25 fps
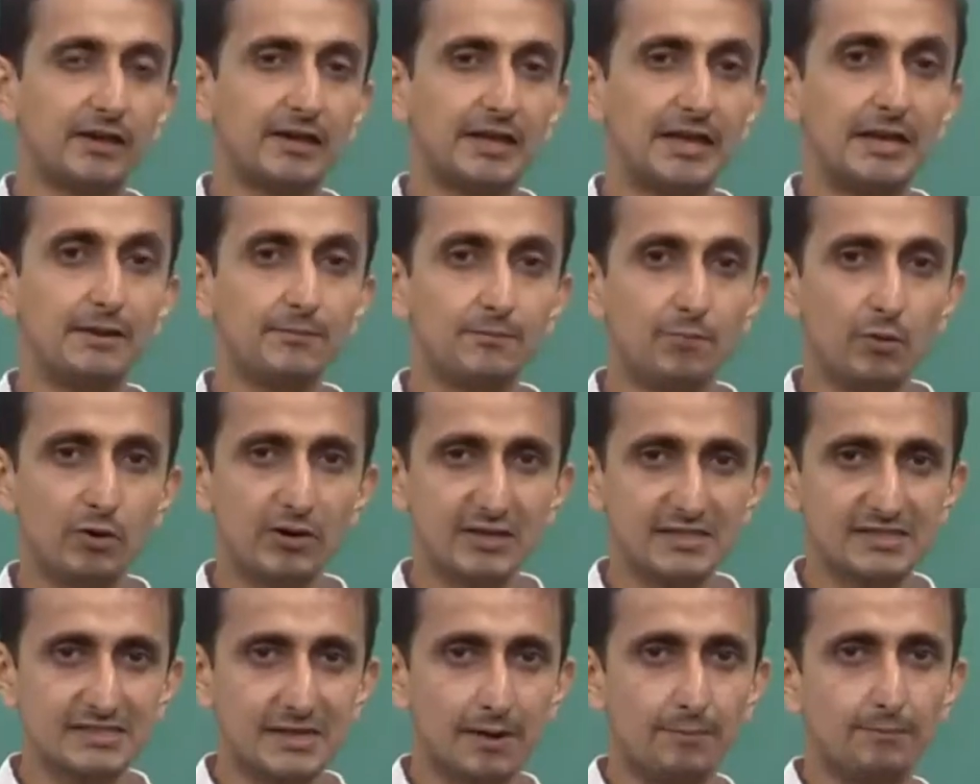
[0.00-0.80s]
the
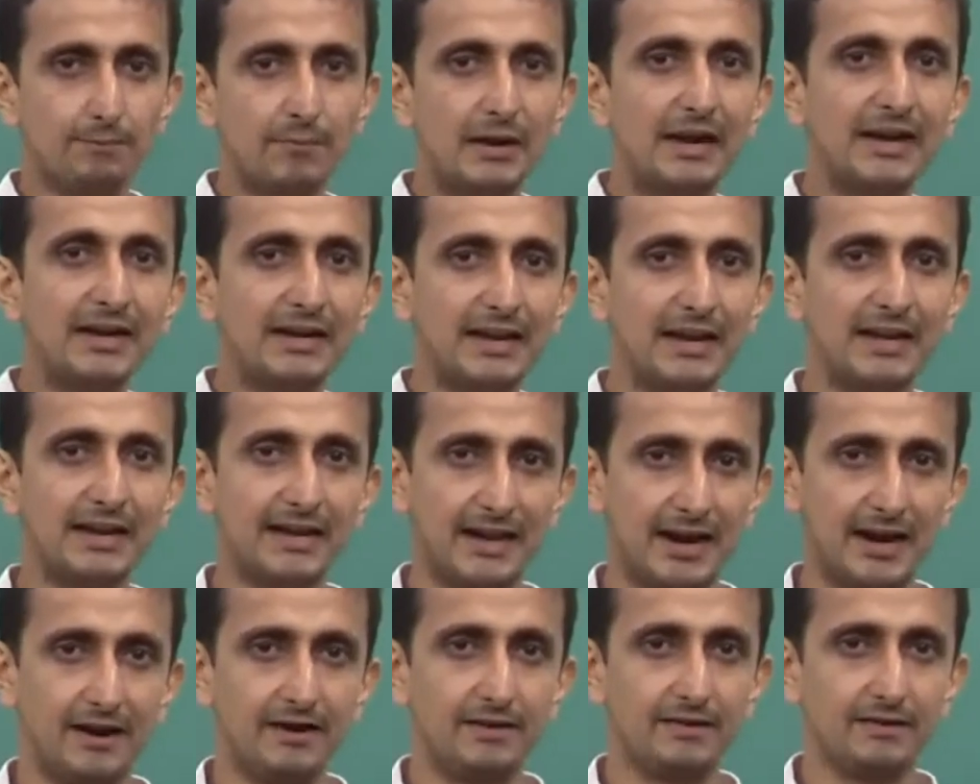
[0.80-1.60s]
input is completely
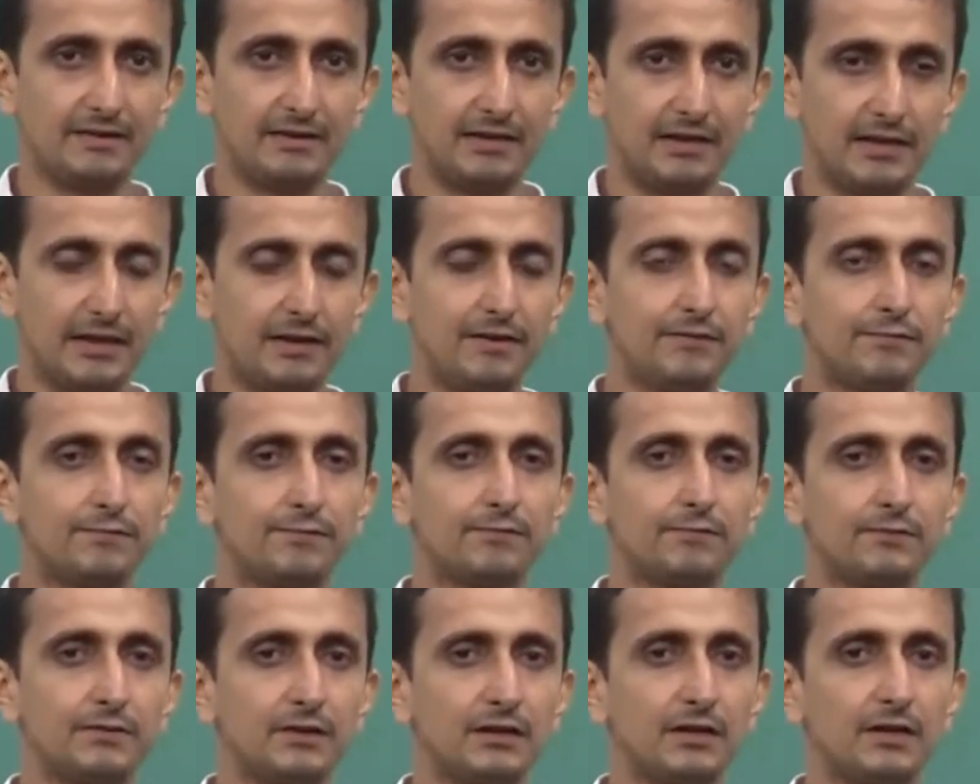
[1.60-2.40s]
read,
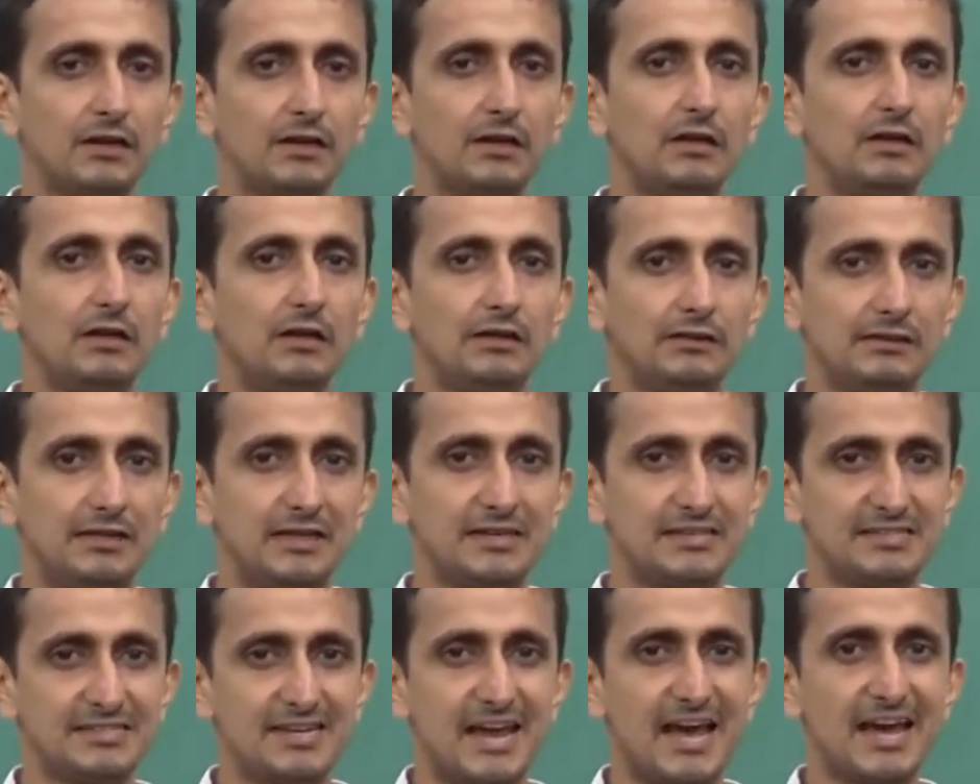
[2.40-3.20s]
if the
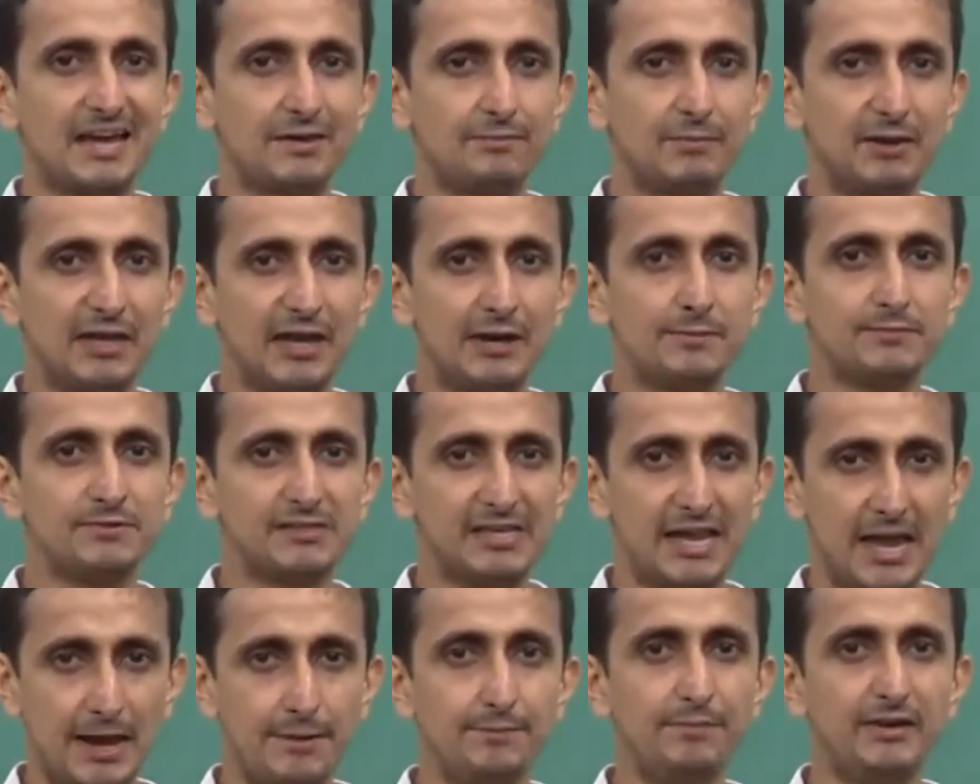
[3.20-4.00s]
stack
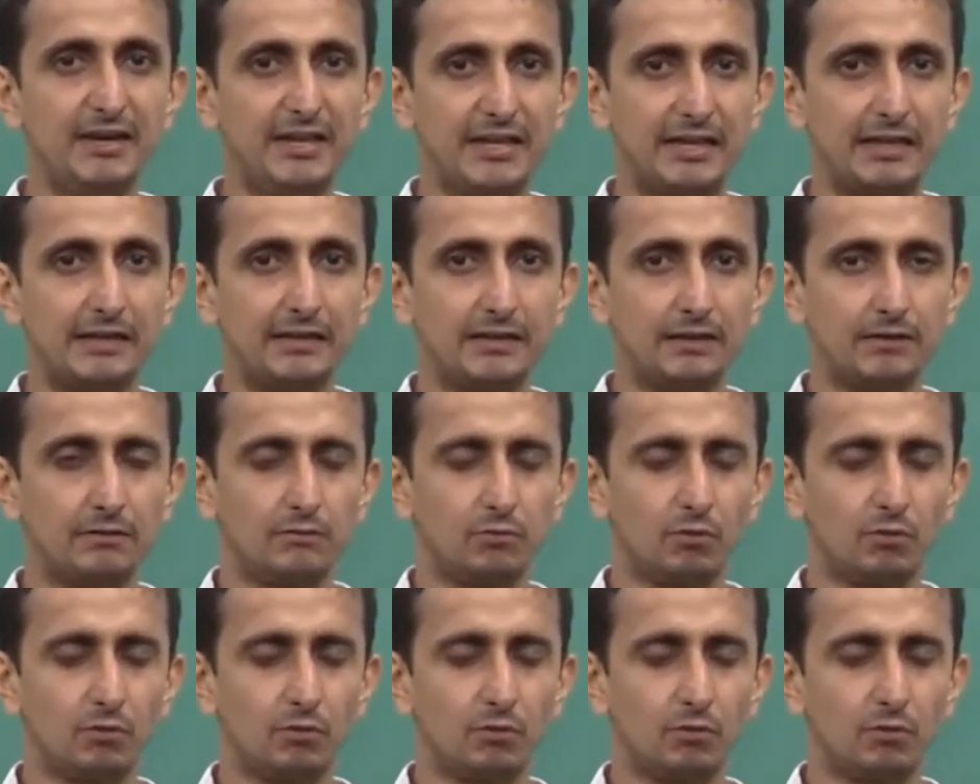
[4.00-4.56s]
becomes empty,